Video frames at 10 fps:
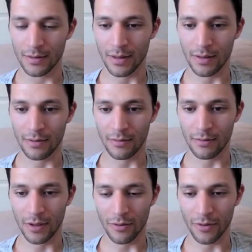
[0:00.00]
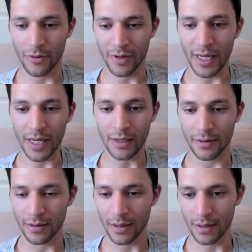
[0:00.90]
your your need
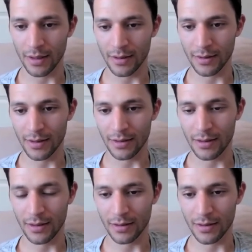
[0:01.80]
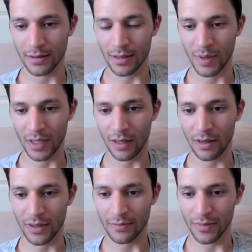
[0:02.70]
uh, to, to be
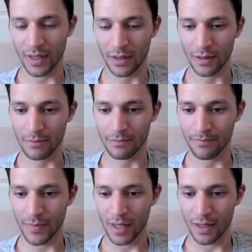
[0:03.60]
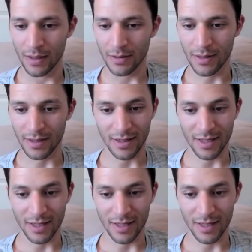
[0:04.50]
loving, um, d- yeah.